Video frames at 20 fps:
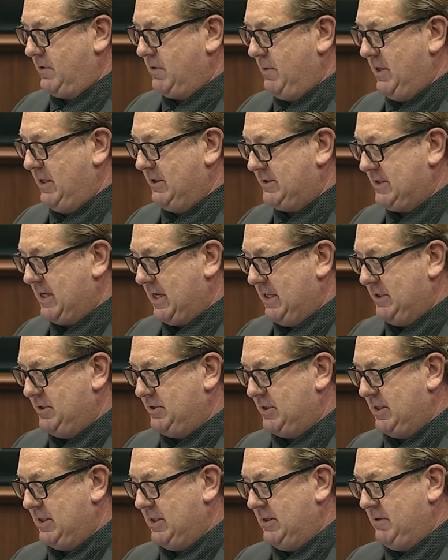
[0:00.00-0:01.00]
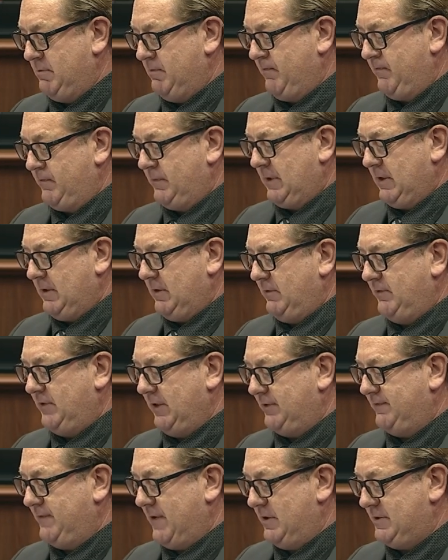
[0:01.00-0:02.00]
committee stage,
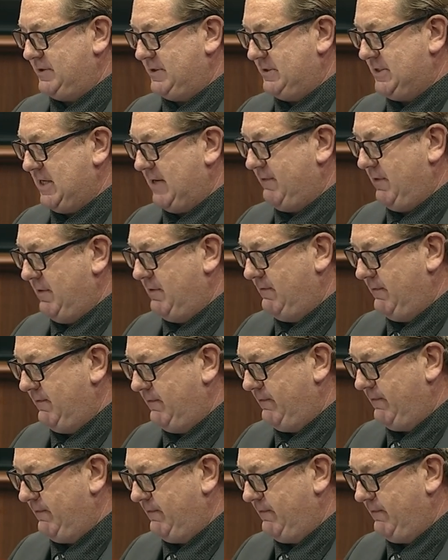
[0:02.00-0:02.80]
6 votes to 7.